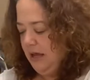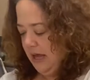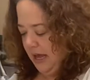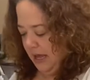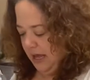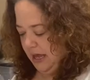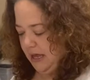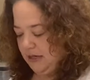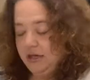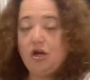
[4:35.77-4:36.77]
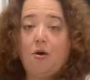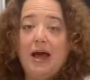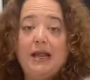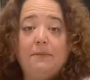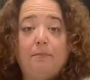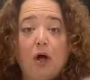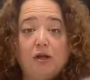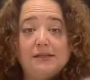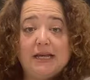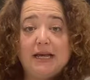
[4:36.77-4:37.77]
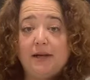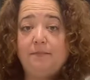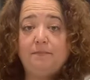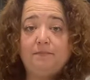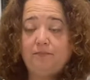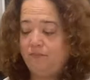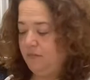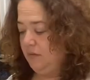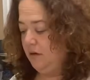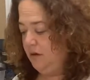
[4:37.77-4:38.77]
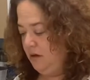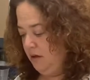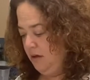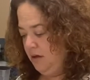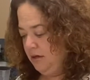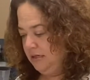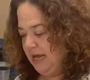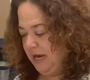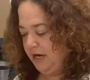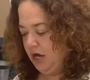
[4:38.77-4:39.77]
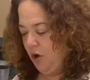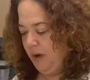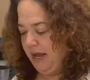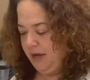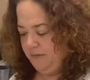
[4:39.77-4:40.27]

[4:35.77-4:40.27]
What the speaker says: and go ahead and pulse it. Get it going.